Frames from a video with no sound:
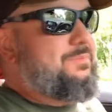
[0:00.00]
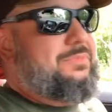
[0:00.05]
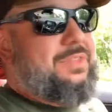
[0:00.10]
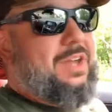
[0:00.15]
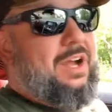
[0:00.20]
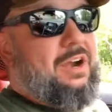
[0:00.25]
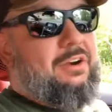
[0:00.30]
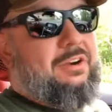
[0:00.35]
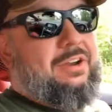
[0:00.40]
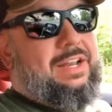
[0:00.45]

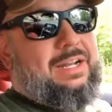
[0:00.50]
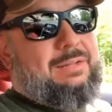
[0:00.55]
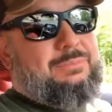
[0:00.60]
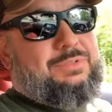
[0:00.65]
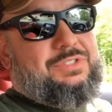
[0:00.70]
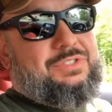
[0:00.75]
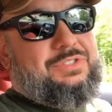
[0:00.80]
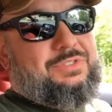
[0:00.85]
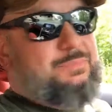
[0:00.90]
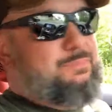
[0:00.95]
All right, I'm
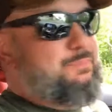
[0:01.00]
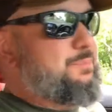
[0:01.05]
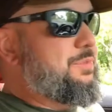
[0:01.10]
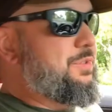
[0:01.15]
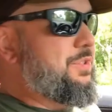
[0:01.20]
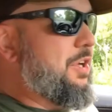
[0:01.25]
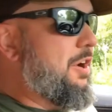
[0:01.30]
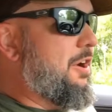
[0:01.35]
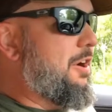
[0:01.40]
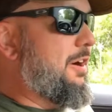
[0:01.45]

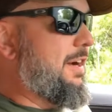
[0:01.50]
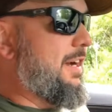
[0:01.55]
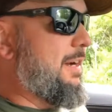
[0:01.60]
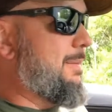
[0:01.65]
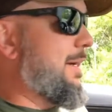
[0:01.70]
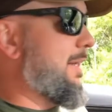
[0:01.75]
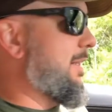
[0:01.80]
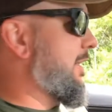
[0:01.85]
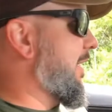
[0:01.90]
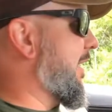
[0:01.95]
sorry
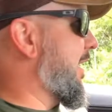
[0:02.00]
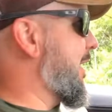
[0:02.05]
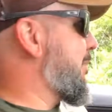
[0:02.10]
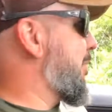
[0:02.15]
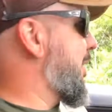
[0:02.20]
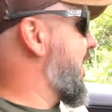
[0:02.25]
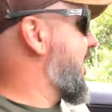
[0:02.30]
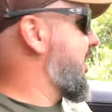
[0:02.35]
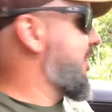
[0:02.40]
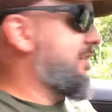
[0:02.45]
about the
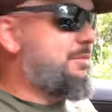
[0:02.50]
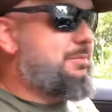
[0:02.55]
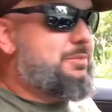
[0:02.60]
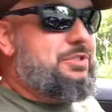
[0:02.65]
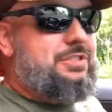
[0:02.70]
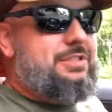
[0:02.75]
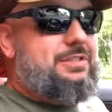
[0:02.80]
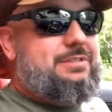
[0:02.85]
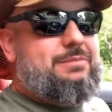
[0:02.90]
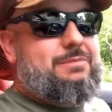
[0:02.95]
eyebrows. I'm
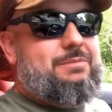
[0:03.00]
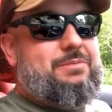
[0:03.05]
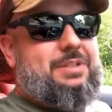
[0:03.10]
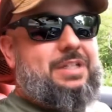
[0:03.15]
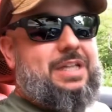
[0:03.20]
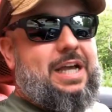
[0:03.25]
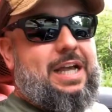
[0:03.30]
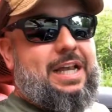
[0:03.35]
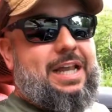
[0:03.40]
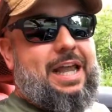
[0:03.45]
just
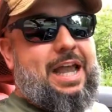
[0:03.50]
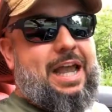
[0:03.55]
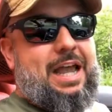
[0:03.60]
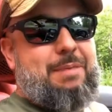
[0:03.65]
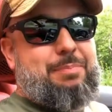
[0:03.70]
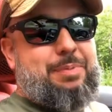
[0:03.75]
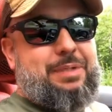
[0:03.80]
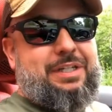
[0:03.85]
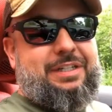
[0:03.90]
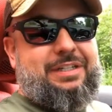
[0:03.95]
kind of
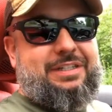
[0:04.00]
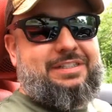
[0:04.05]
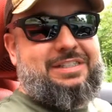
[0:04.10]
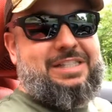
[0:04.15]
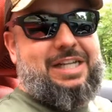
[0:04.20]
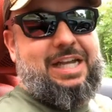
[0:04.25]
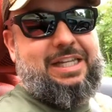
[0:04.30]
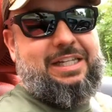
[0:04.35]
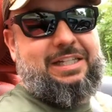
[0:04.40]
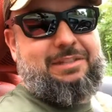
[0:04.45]
happy and
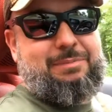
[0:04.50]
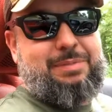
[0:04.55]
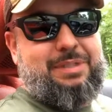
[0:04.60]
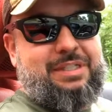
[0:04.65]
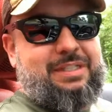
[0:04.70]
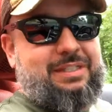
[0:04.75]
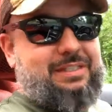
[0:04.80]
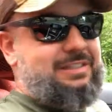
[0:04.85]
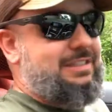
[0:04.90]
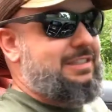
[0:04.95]
excited
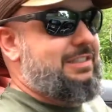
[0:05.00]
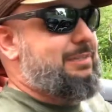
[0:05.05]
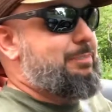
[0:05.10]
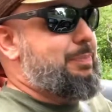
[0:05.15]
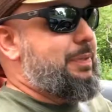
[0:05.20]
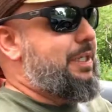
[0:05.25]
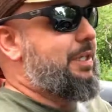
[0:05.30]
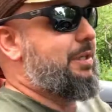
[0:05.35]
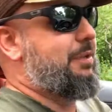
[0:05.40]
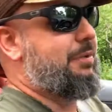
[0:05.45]
because it's
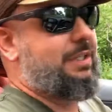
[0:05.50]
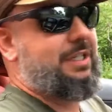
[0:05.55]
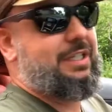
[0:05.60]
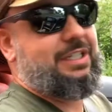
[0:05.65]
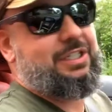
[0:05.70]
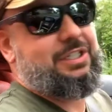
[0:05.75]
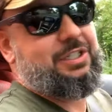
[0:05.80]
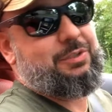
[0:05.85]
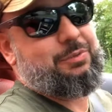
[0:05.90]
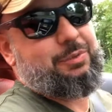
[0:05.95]
been a
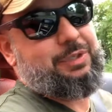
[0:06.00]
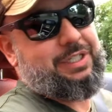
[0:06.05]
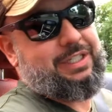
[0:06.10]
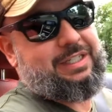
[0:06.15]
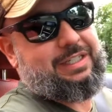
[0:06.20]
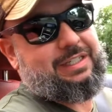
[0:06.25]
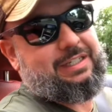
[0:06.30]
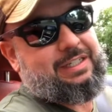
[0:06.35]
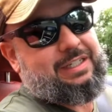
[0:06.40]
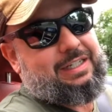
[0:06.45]
really good
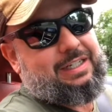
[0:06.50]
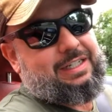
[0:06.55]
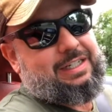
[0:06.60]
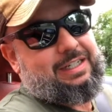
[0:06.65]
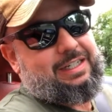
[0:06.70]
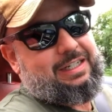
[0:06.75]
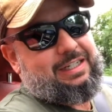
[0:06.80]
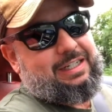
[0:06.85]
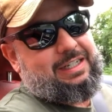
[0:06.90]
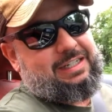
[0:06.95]
week.
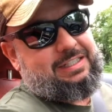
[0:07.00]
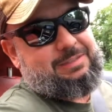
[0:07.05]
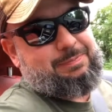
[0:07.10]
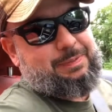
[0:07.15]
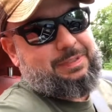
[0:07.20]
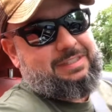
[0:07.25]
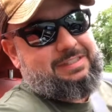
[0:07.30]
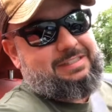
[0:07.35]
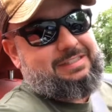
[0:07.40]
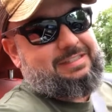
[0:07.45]
It's
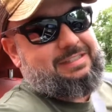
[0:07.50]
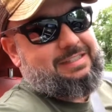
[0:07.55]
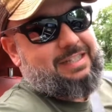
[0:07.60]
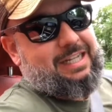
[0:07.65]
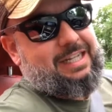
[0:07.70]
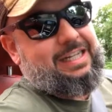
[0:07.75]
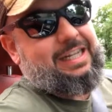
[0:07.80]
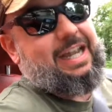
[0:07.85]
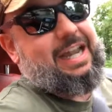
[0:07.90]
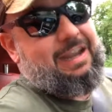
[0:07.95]
been
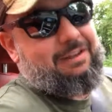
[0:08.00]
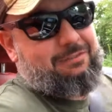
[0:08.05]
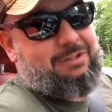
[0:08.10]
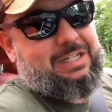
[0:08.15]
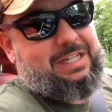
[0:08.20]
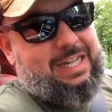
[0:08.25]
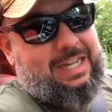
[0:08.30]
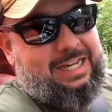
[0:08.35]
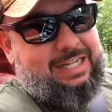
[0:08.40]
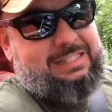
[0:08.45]
sunny
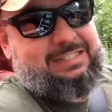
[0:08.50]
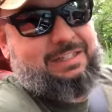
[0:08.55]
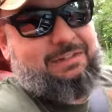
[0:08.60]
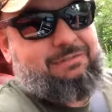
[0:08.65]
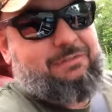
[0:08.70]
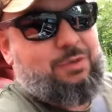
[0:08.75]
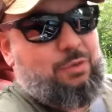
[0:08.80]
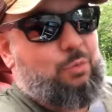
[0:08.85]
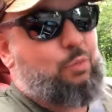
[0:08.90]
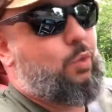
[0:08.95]
every day
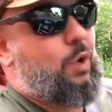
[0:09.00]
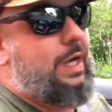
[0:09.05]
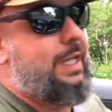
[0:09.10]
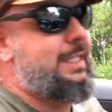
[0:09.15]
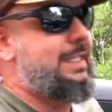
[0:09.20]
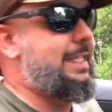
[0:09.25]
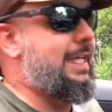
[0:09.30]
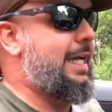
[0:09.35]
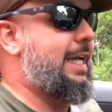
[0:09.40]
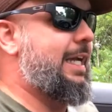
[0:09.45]
except for
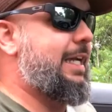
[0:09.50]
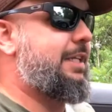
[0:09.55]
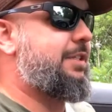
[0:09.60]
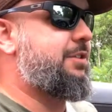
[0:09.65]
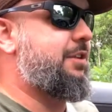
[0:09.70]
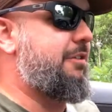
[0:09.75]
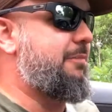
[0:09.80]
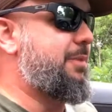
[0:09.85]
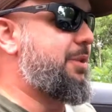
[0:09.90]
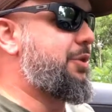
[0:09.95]
one day,
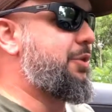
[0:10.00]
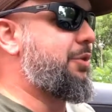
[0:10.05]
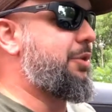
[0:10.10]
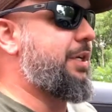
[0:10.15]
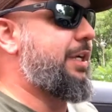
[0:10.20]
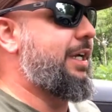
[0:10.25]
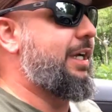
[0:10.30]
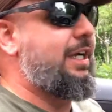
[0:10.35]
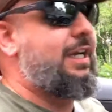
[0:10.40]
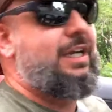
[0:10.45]
so I've been
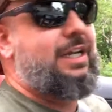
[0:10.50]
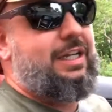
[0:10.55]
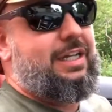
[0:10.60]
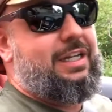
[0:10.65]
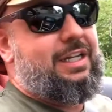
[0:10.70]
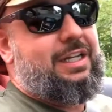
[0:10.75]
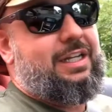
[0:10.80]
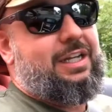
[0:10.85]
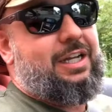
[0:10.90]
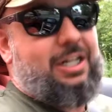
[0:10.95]
doing
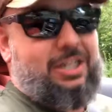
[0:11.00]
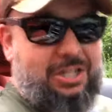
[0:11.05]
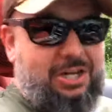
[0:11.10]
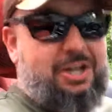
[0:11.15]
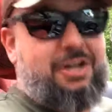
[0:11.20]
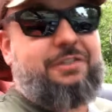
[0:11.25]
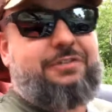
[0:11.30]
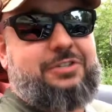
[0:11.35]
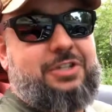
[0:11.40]
a lot of